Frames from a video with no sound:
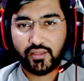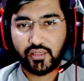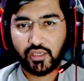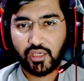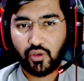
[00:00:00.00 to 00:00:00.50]
they
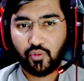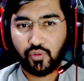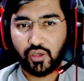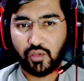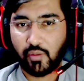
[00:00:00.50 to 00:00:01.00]
give
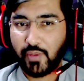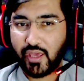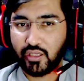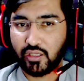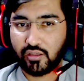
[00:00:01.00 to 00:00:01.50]
him a
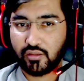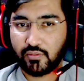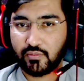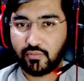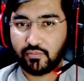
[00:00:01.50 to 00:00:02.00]
penny?
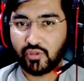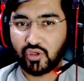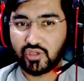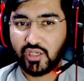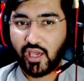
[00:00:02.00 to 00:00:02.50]

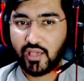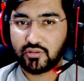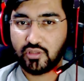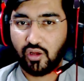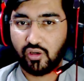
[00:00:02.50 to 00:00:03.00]
Because he has
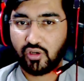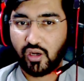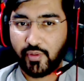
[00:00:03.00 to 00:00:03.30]
the ultra